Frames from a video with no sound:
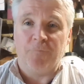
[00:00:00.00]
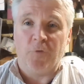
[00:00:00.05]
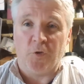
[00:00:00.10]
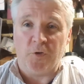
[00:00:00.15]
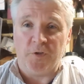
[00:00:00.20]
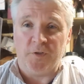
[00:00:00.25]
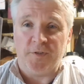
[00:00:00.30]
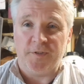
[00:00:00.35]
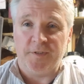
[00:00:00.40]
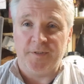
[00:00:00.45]

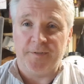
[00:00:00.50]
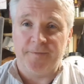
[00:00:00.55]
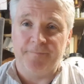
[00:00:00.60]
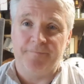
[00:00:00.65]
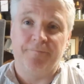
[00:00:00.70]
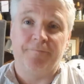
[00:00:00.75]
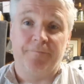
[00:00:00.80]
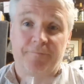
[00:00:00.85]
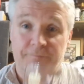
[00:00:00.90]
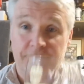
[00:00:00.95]
Nice.
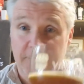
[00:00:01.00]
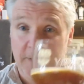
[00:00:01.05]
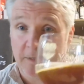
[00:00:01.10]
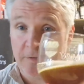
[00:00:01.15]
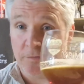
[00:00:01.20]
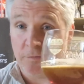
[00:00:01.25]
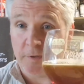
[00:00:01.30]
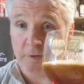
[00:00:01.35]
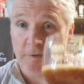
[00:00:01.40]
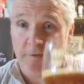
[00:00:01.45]

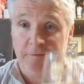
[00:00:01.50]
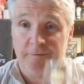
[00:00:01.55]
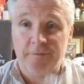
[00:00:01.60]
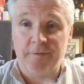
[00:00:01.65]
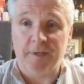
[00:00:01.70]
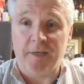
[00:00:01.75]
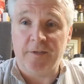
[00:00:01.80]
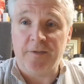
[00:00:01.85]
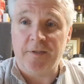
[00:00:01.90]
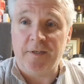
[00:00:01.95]
Thanks for watching.
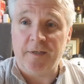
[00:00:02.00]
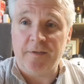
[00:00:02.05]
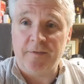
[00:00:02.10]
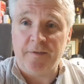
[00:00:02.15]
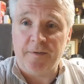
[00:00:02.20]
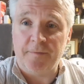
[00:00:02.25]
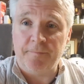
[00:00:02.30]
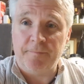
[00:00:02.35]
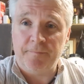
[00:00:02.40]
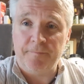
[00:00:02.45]
Catch you
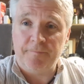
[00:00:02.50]
next time.